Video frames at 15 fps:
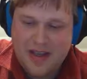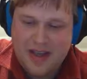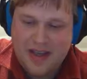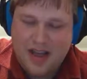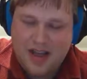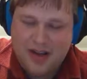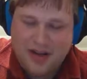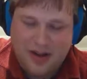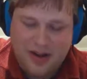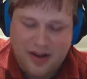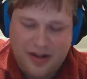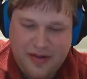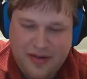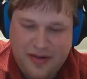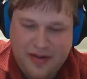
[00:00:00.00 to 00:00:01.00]
I
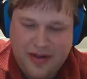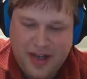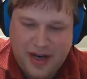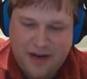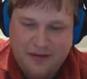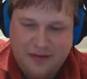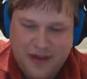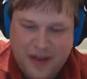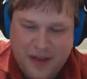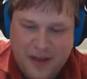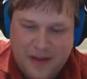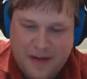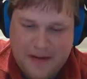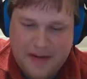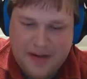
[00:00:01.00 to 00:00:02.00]
crawled through carefully
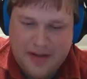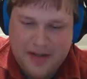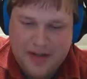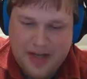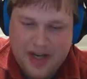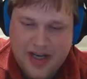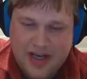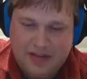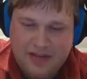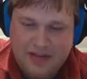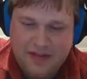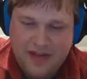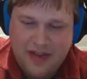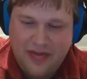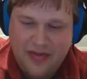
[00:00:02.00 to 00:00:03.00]
and tried to
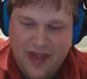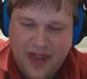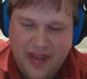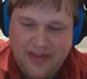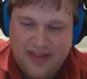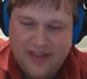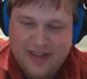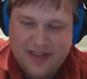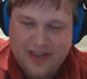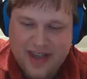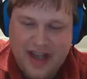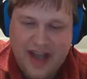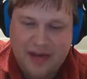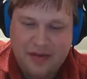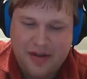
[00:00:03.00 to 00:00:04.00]
prevent the heavy
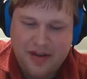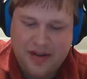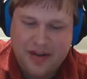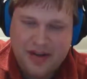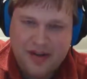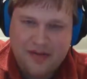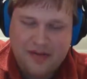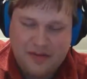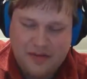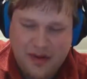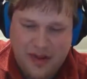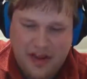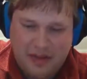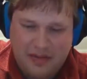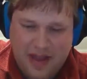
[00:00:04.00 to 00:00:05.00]
slab from
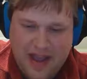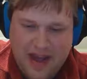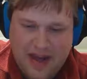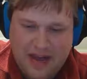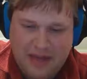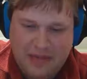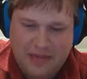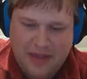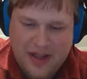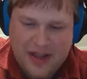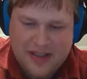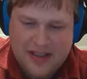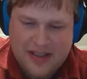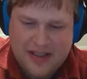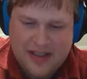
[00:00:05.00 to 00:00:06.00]
falling back into
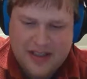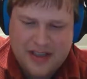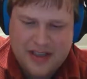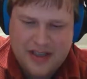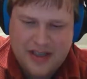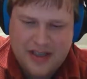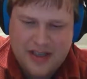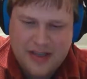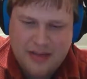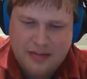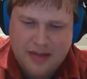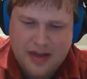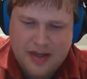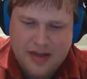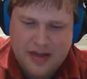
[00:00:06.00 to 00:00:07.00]
place,
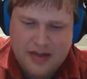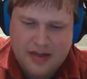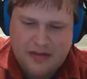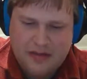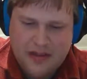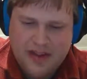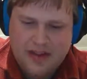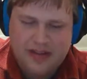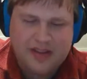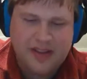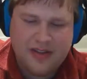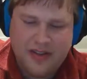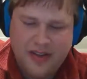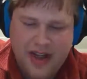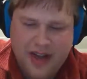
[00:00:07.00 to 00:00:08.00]
but failed
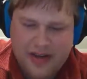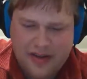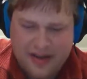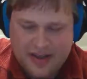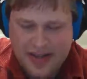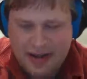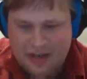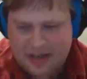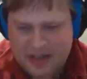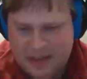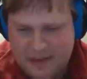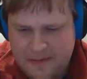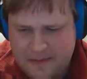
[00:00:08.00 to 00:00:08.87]
in the latter attempt.